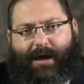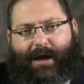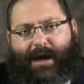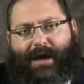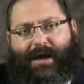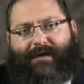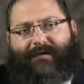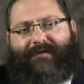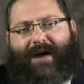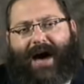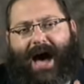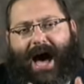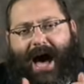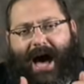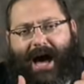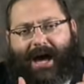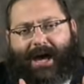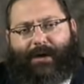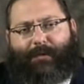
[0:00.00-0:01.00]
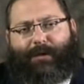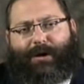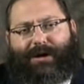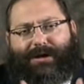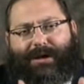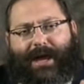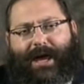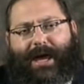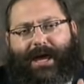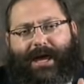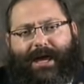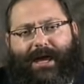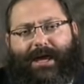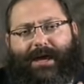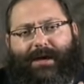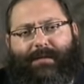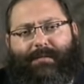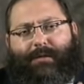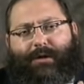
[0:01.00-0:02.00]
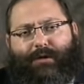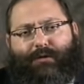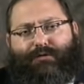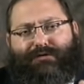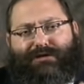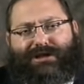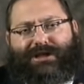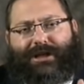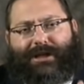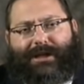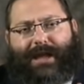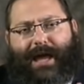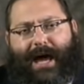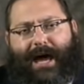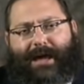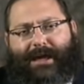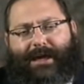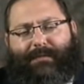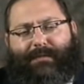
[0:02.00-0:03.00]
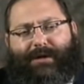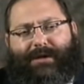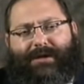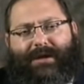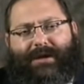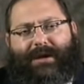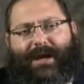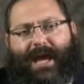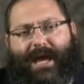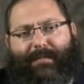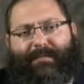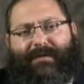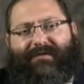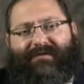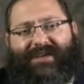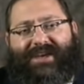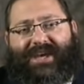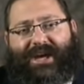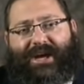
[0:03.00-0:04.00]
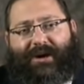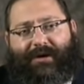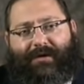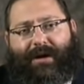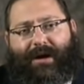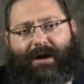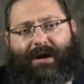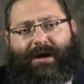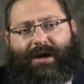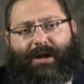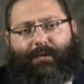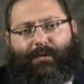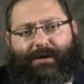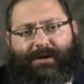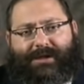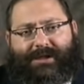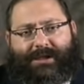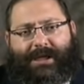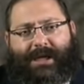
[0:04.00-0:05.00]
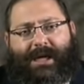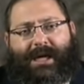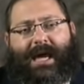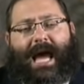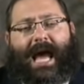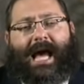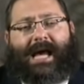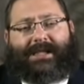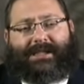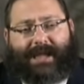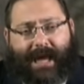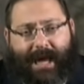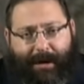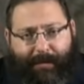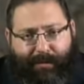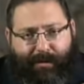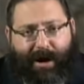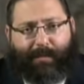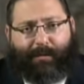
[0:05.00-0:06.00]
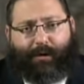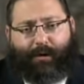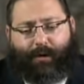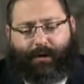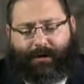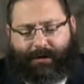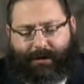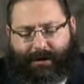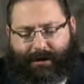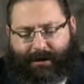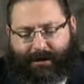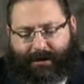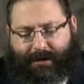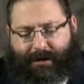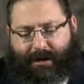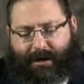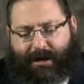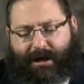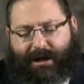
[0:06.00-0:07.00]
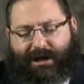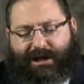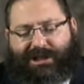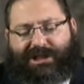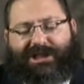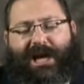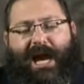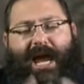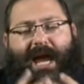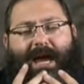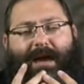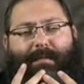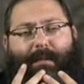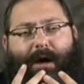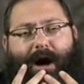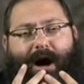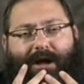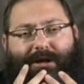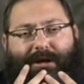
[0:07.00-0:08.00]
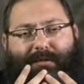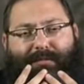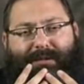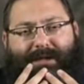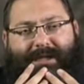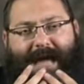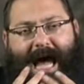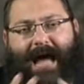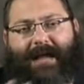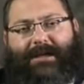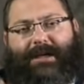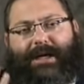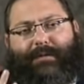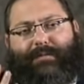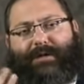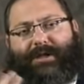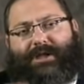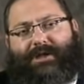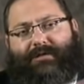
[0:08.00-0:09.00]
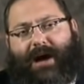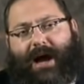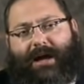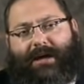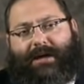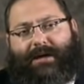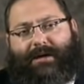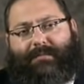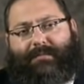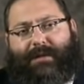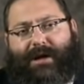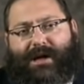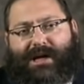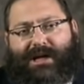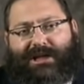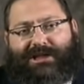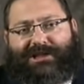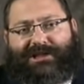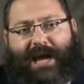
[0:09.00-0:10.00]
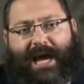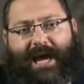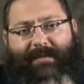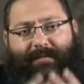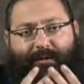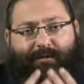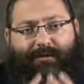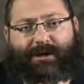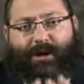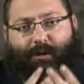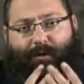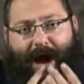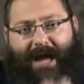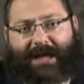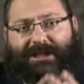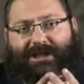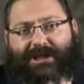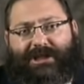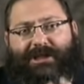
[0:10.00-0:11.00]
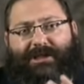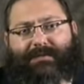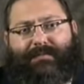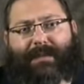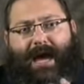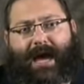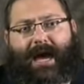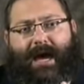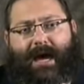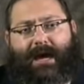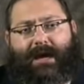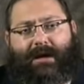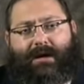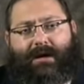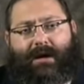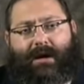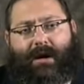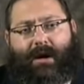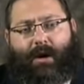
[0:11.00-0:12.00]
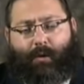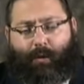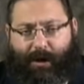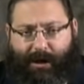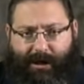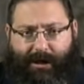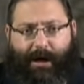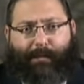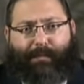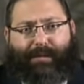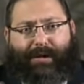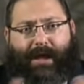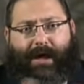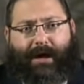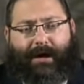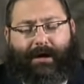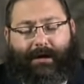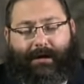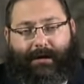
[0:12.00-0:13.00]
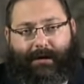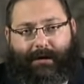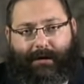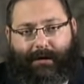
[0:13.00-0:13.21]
If I will name Yerushalayim with the name of Yireh, he will see, as Abraham called it, Shem Adam Tzadik Misraim. Shem, who is a righteous man, will complain.